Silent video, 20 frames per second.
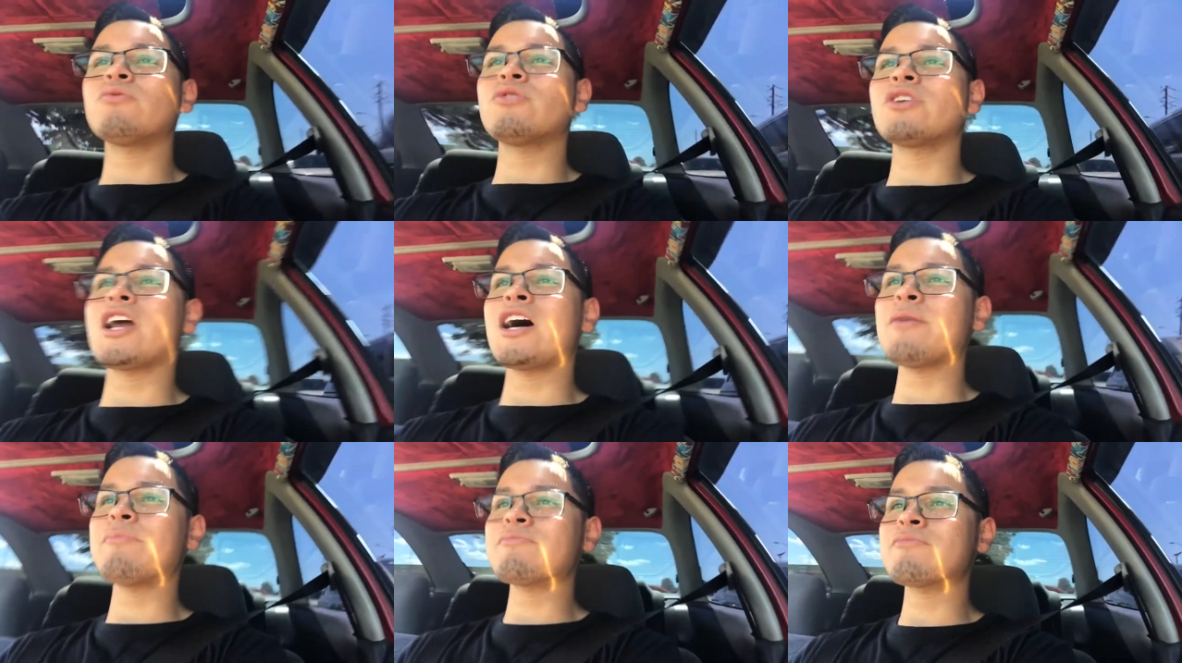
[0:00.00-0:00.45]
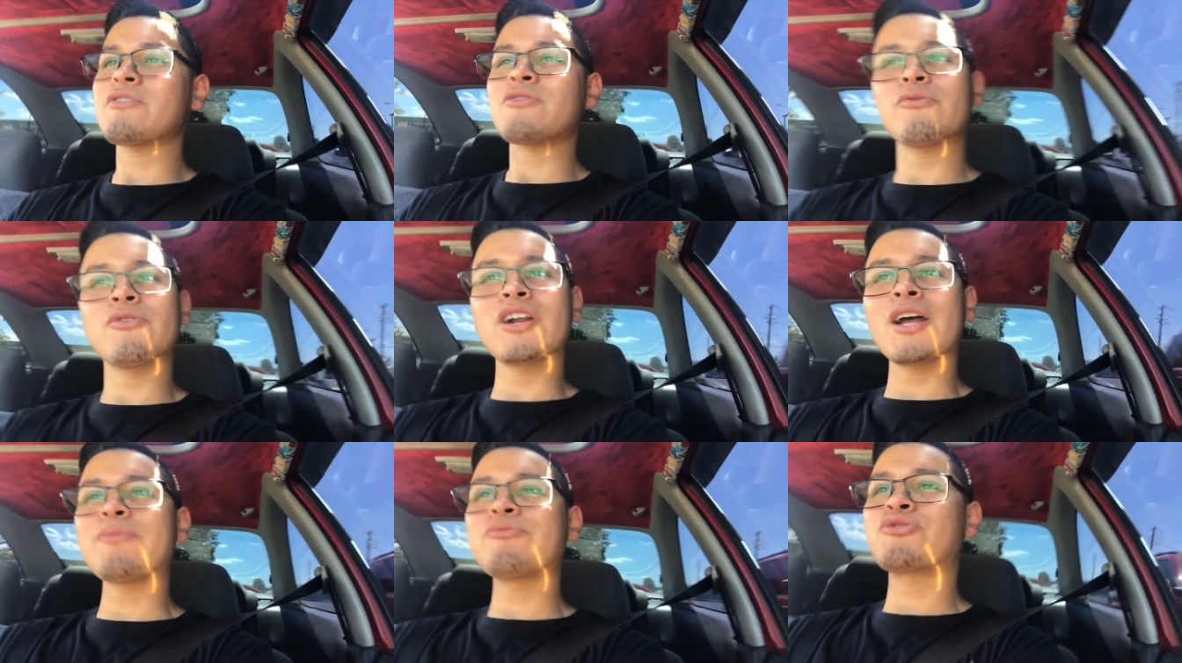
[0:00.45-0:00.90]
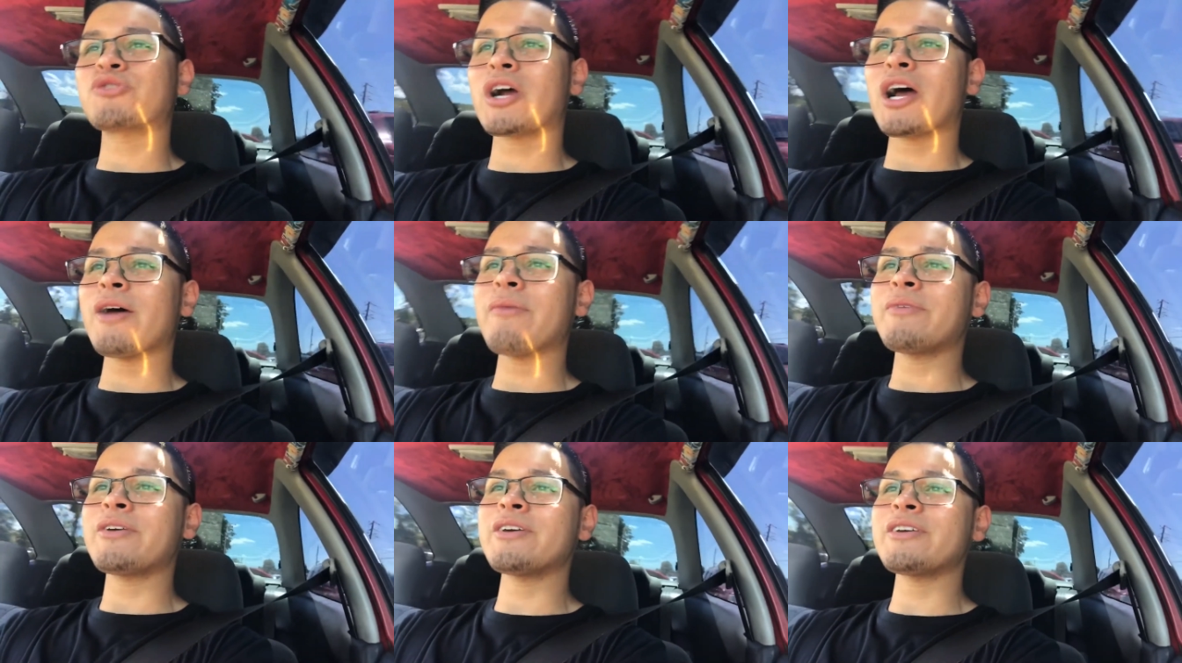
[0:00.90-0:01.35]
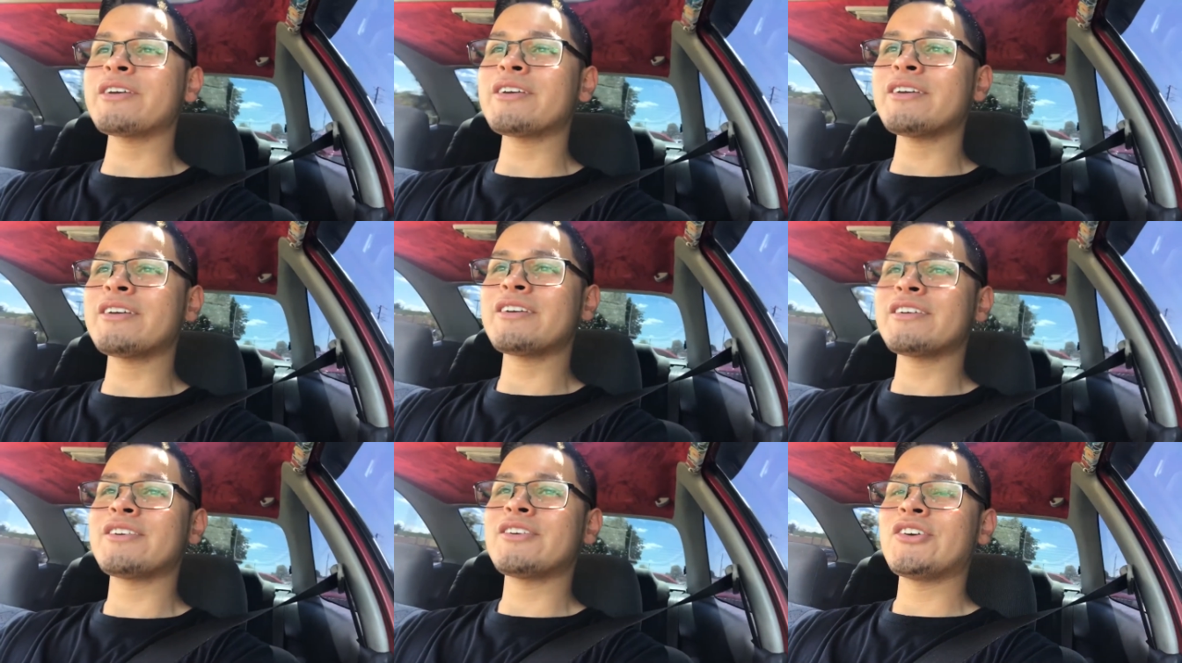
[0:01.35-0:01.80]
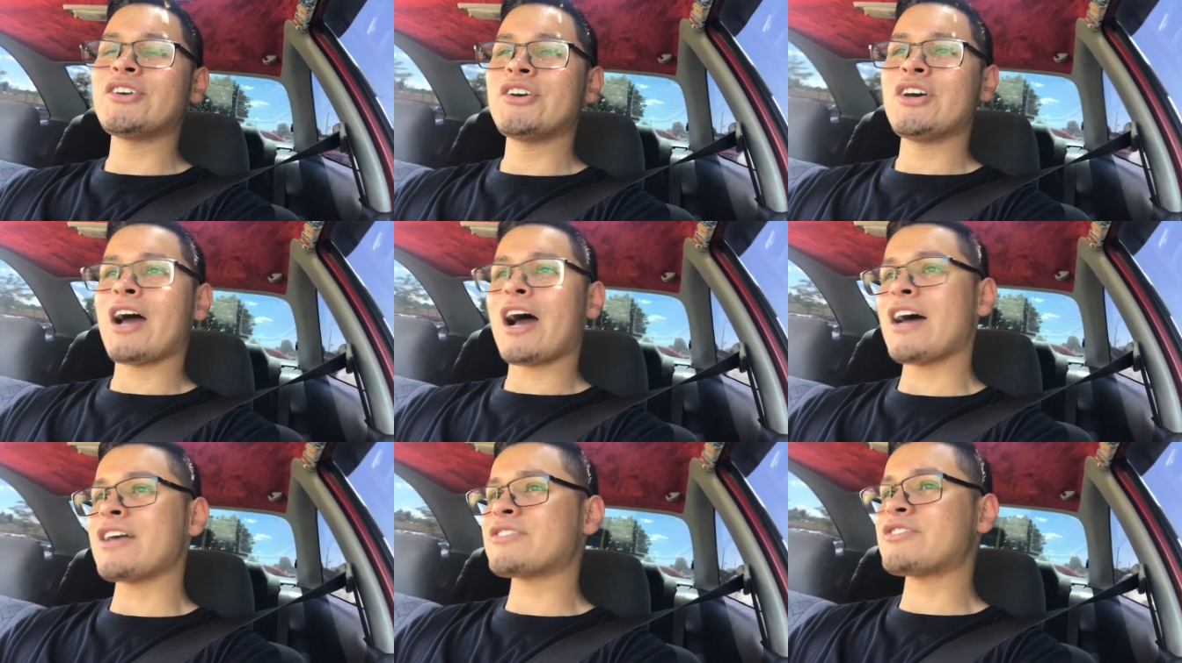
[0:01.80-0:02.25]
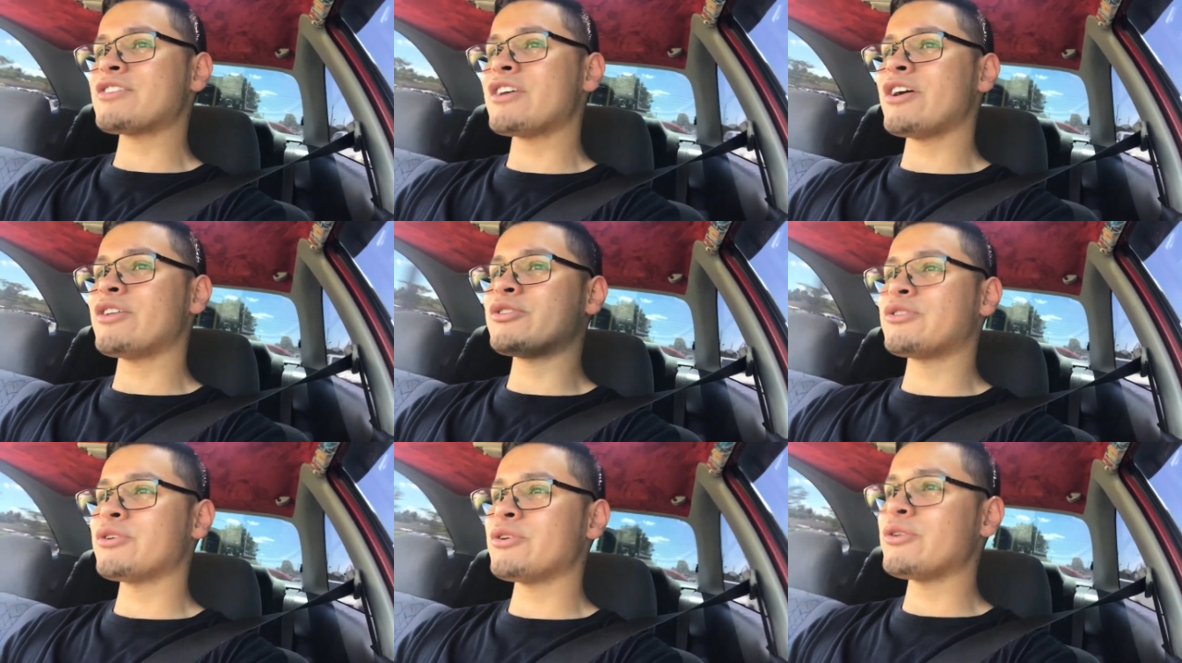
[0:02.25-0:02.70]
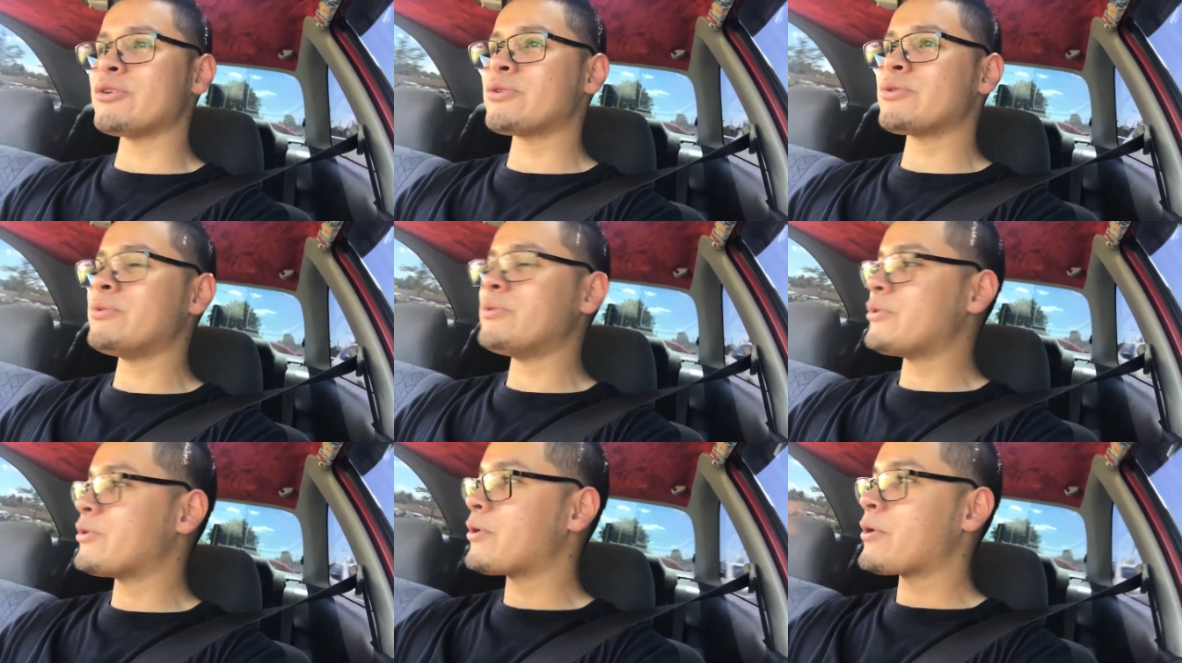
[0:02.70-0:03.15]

when I'm when I'm driving I see a dude